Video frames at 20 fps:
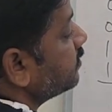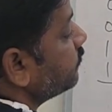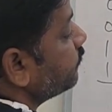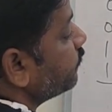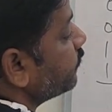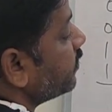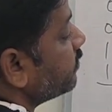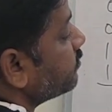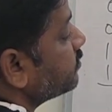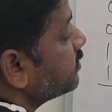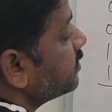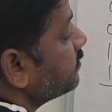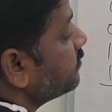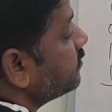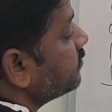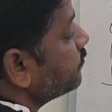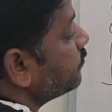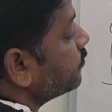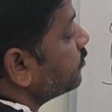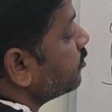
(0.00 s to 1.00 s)
If you have
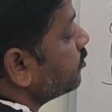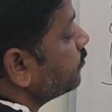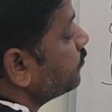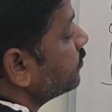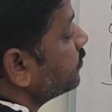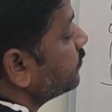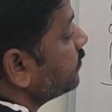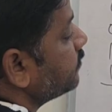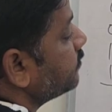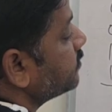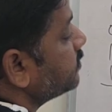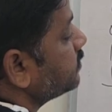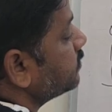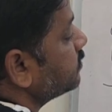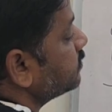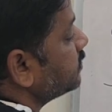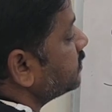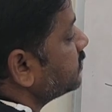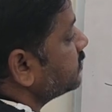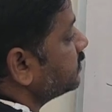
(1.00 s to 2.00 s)
same input, output will be
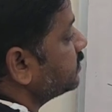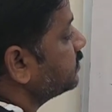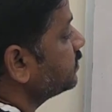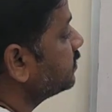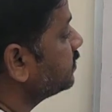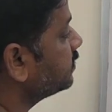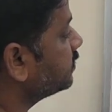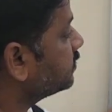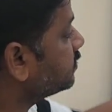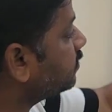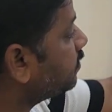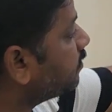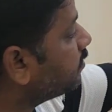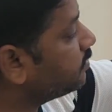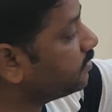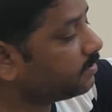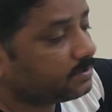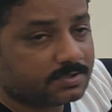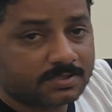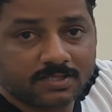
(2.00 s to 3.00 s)
0. That's it. So
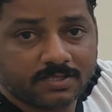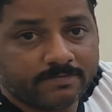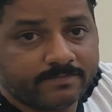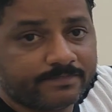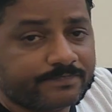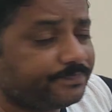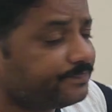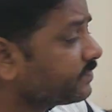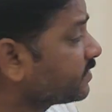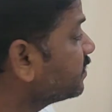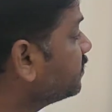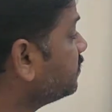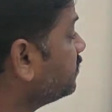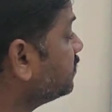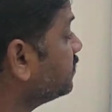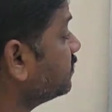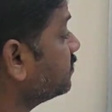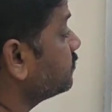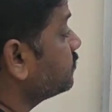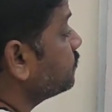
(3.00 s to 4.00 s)
all are same.
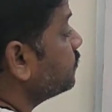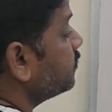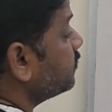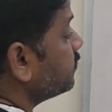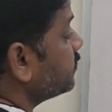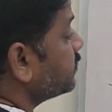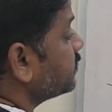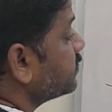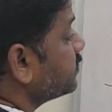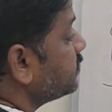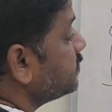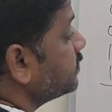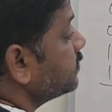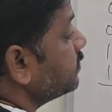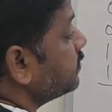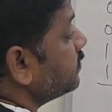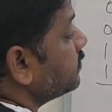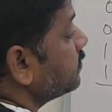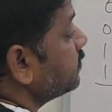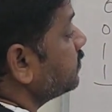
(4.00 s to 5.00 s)
So what you can see
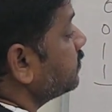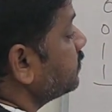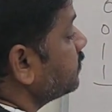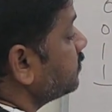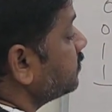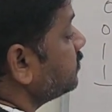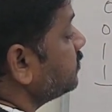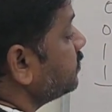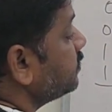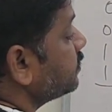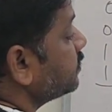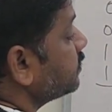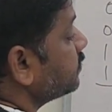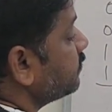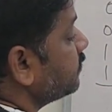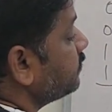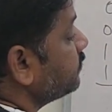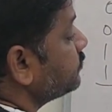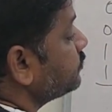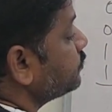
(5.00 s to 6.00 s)
here, this
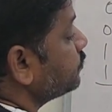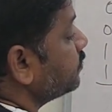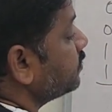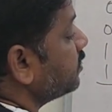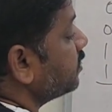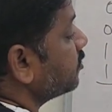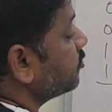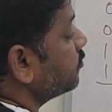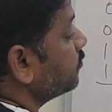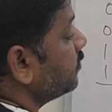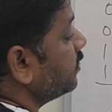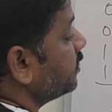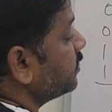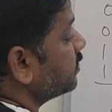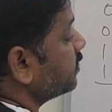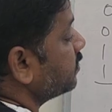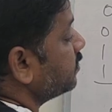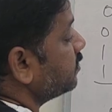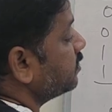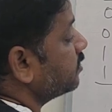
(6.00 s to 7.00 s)
will be stored in
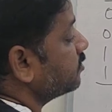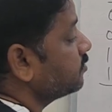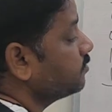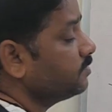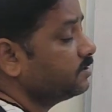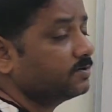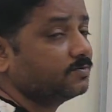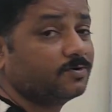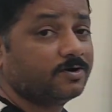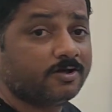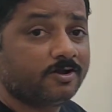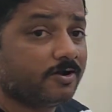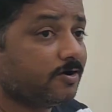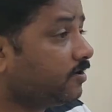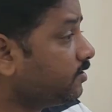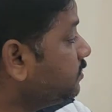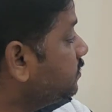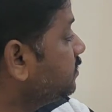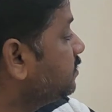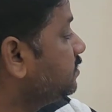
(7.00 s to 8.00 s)
accumulator. In accumulator, what I
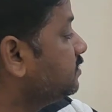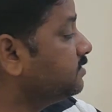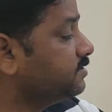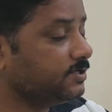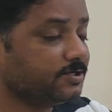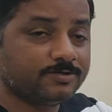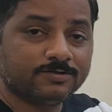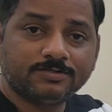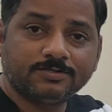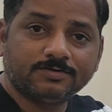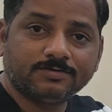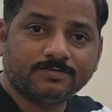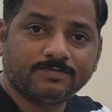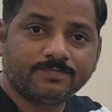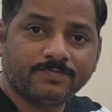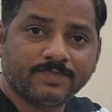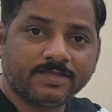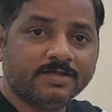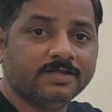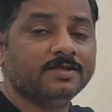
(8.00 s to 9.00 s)
got? 0, 0.
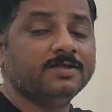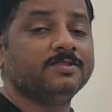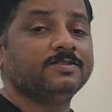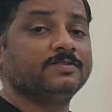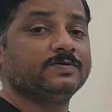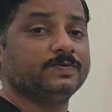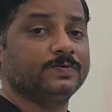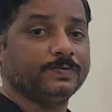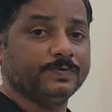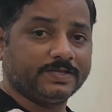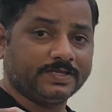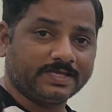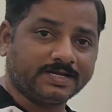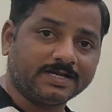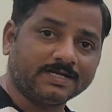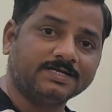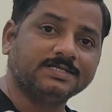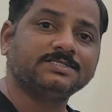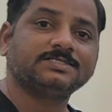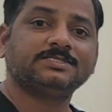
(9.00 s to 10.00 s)
So we
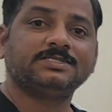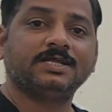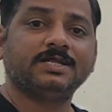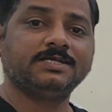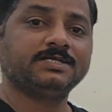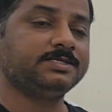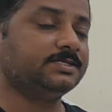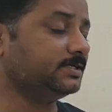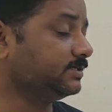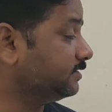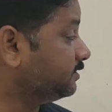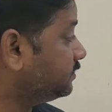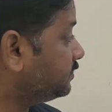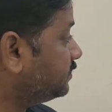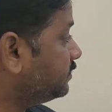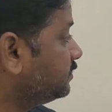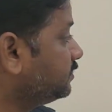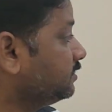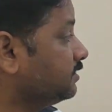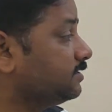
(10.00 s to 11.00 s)
can understand
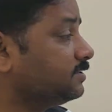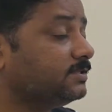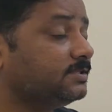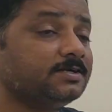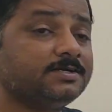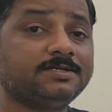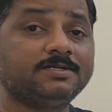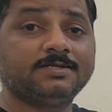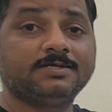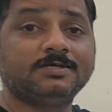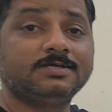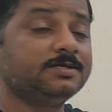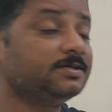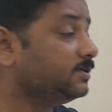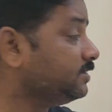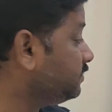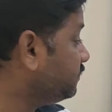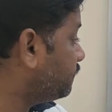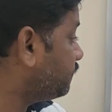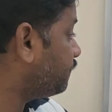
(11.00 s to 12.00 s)
here that
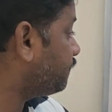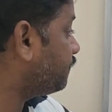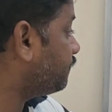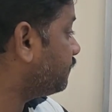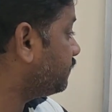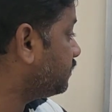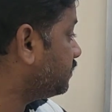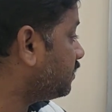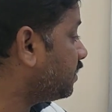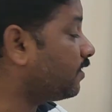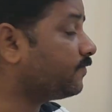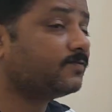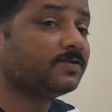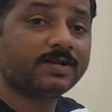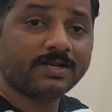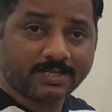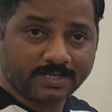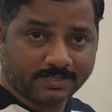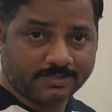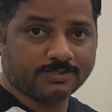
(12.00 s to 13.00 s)
if
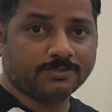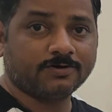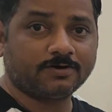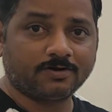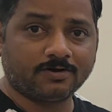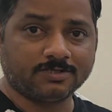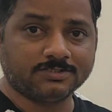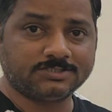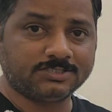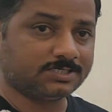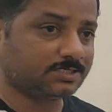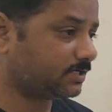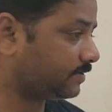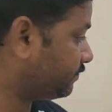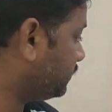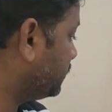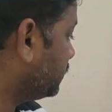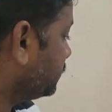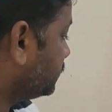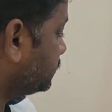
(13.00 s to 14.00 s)
after XOR logic
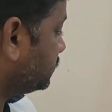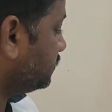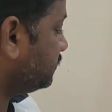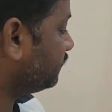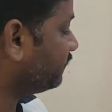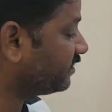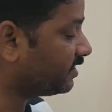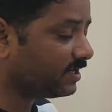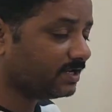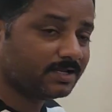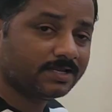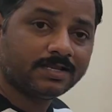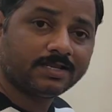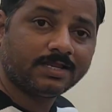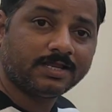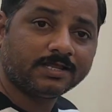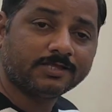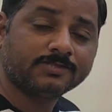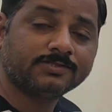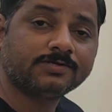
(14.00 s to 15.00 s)
application, when I
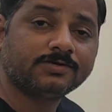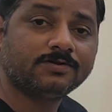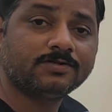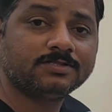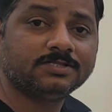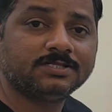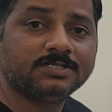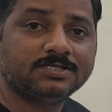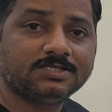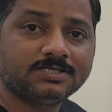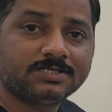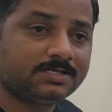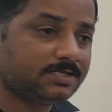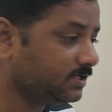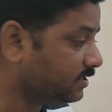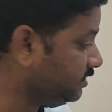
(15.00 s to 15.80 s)
XOR the